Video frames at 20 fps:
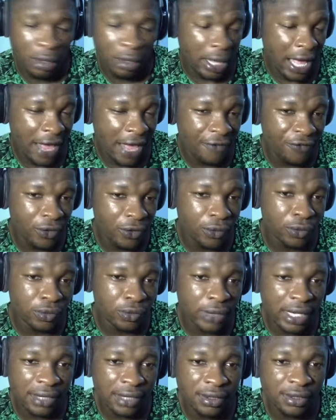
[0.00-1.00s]
I feel we could
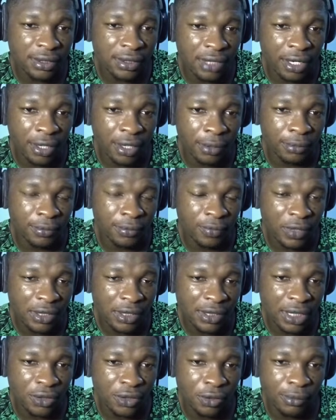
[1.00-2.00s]
get
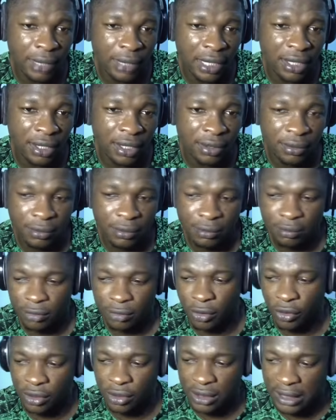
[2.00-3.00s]
Sadio Mane,
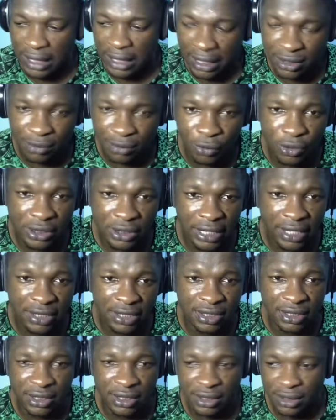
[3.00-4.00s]
because he had the most
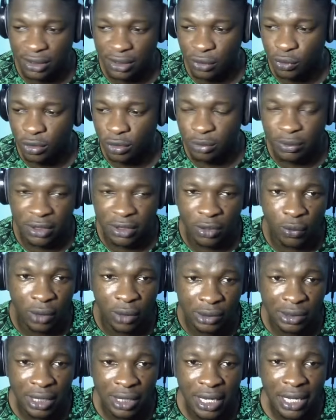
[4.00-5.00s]
XG. He could be the
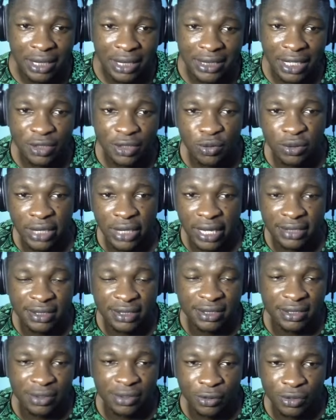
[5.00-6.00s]
one that will get
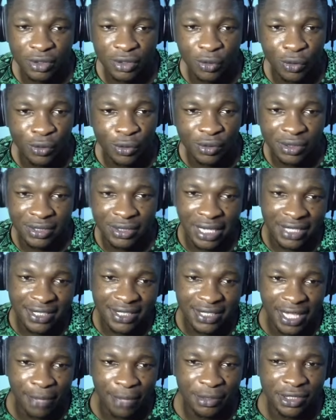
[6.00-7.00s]
those goals next
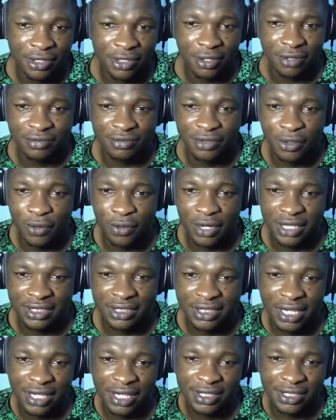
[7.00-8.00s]
time instead of Nicholas
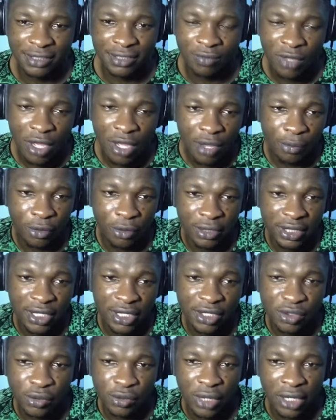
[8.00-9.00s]
Jackson. But in
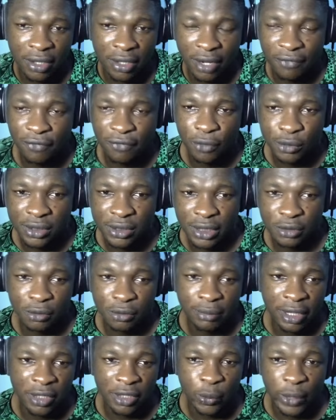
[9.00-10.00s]
case you can't afford Sadio
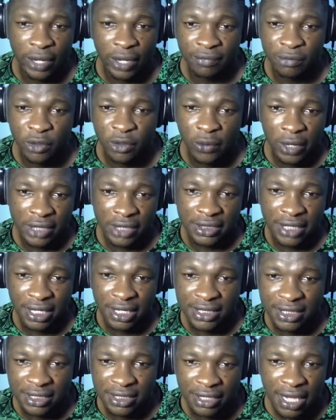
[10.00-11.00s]
Mane, we have Nicholas
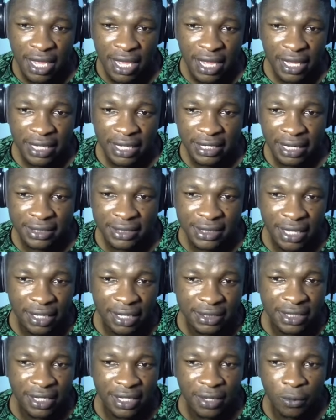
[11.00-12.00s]
Jackson in attack
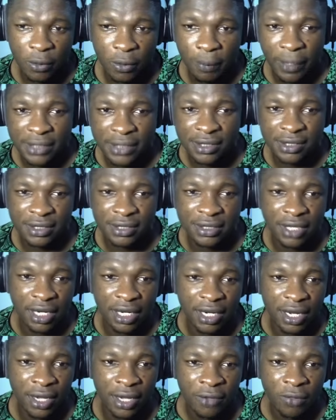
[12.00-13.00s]
there with Patson
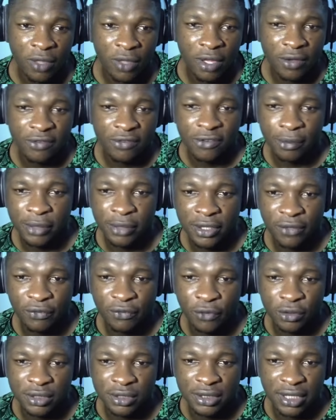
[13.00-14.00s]
Daka forming the
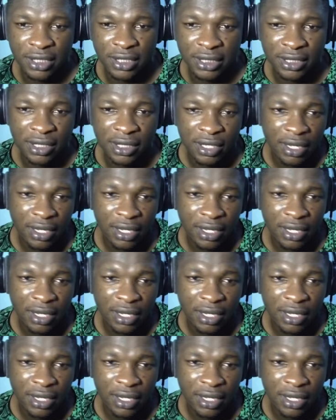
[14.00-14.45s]
front 3